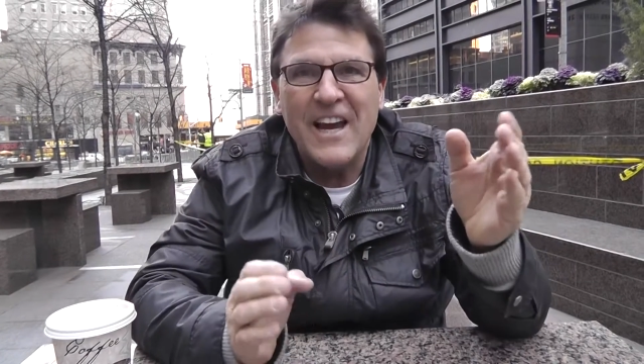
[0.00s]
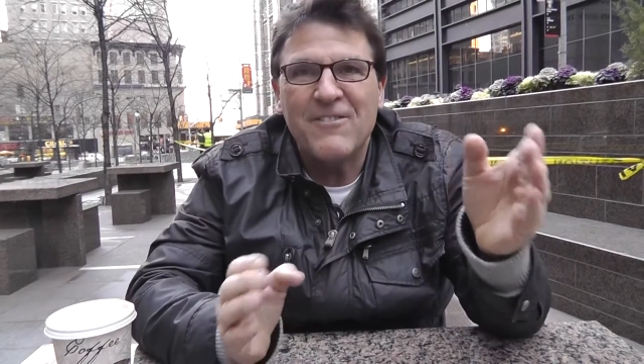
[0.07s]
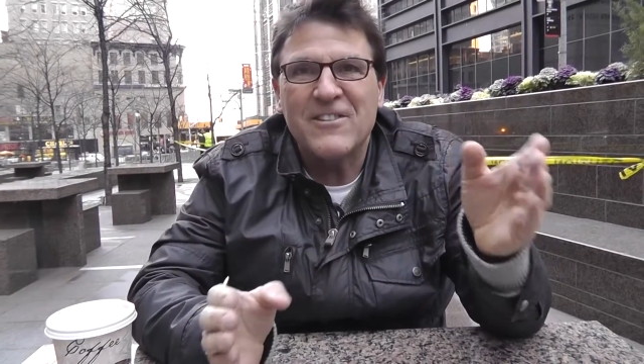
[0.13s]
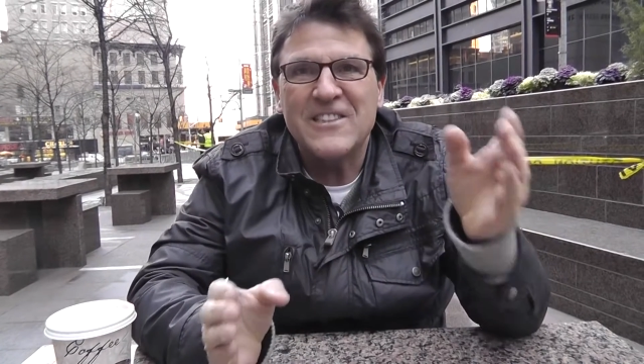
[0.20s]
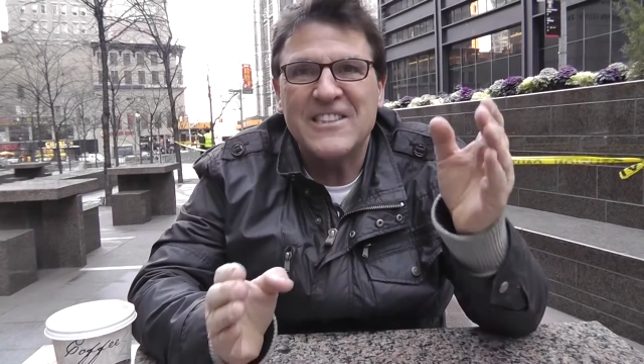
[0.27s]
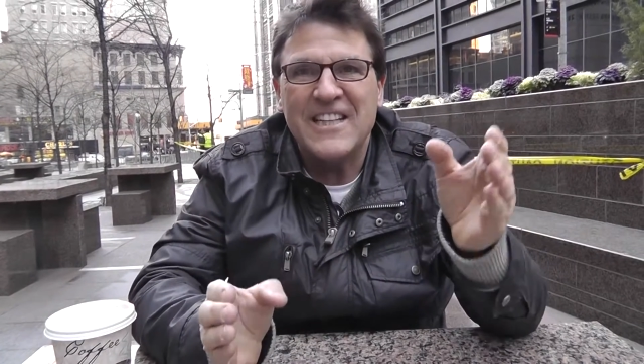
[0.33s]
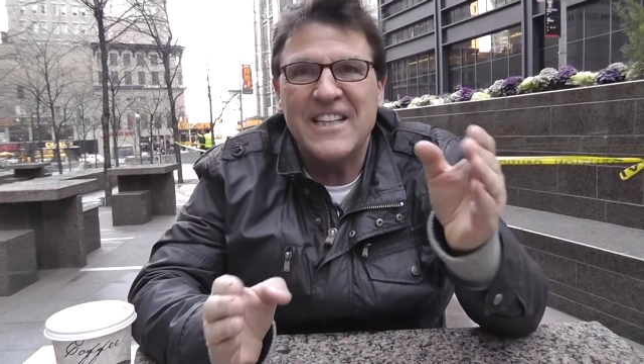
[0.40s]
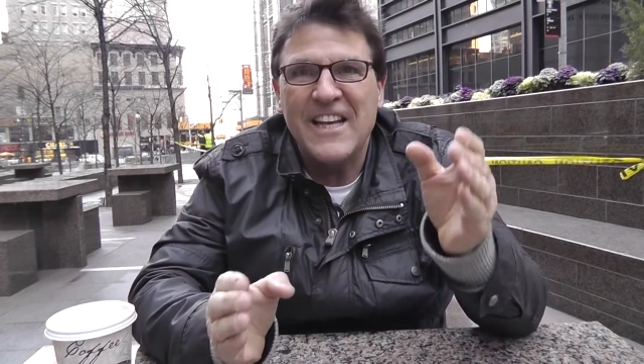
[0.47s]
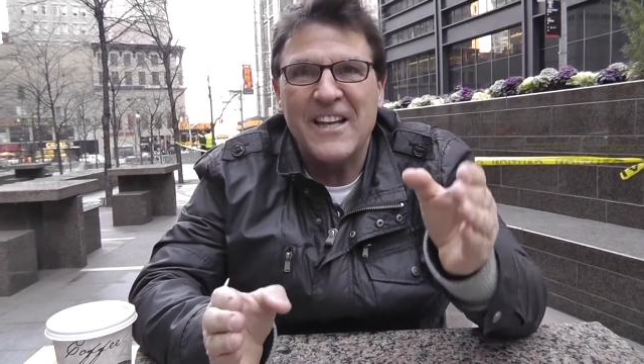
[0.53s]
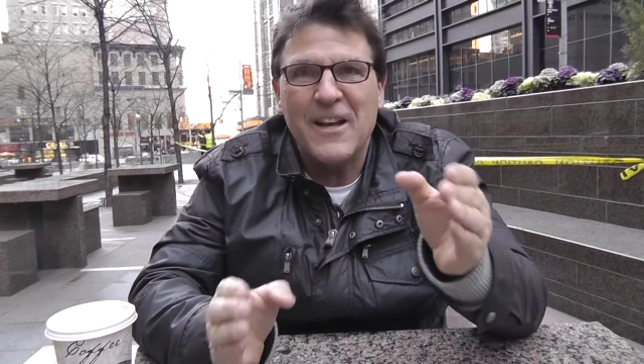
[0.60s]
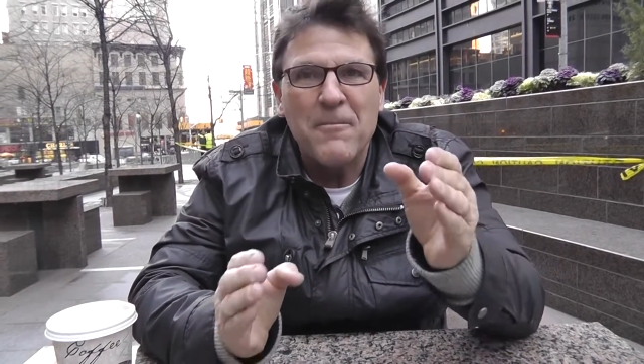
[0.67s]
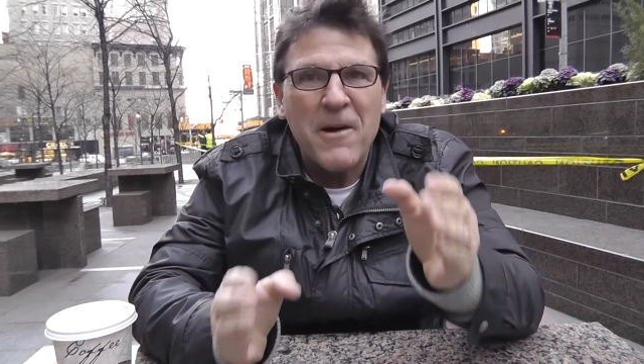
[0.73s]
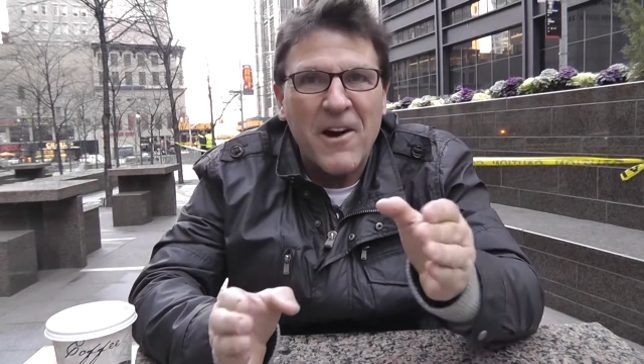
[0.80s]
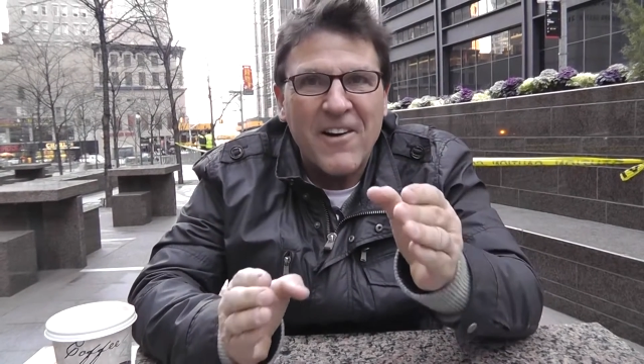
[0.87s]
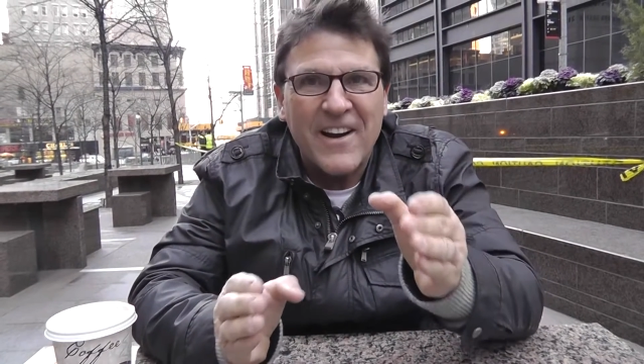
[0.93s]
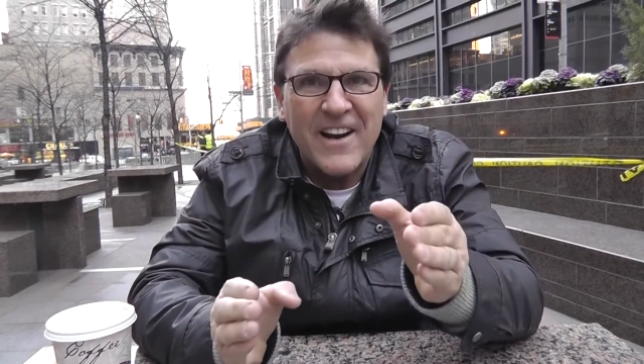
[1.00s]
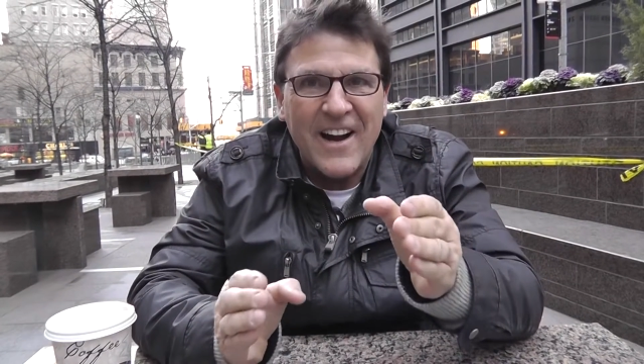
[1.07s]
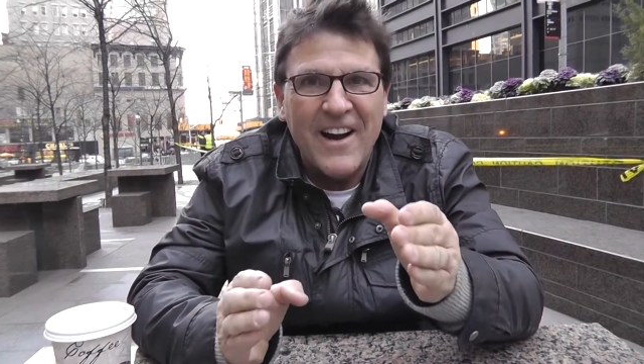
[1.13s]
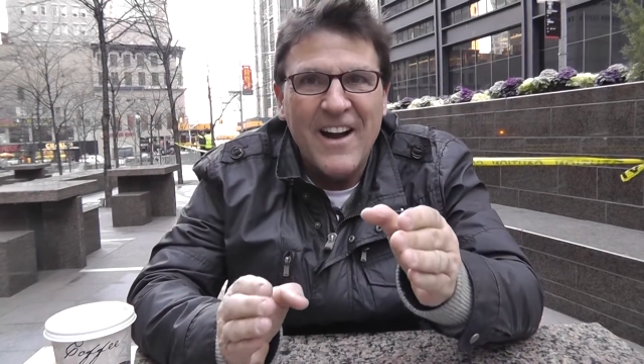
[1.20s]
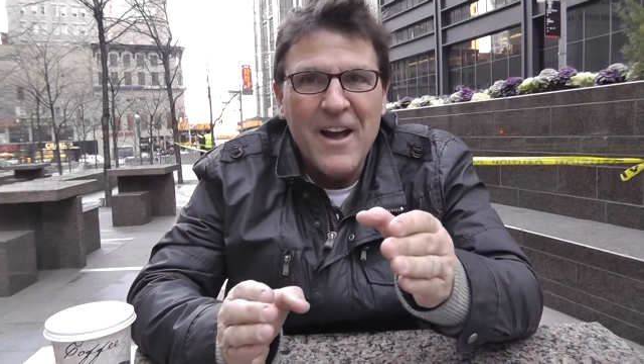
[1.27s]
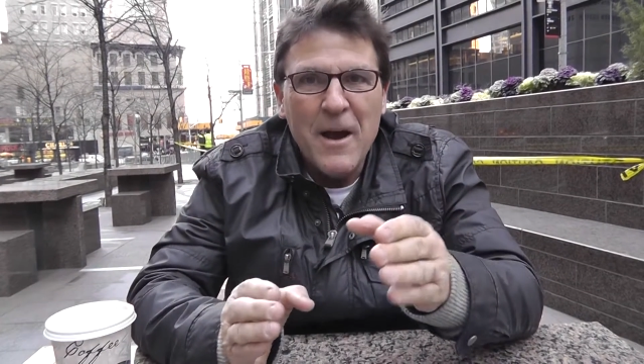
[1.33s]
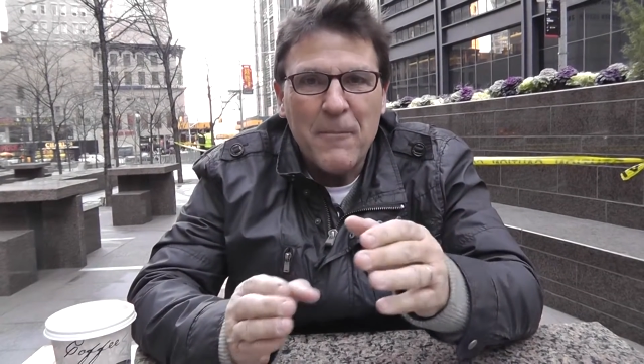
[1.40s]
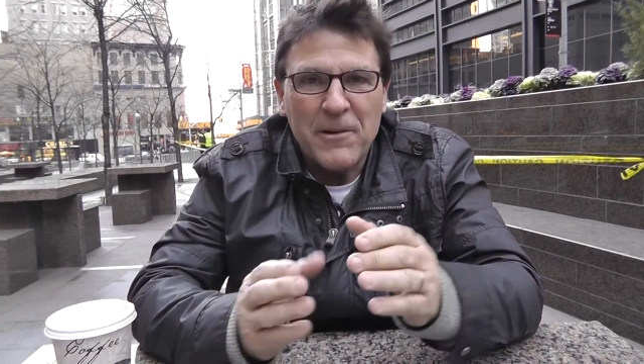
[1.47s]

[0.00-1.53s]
every city in America.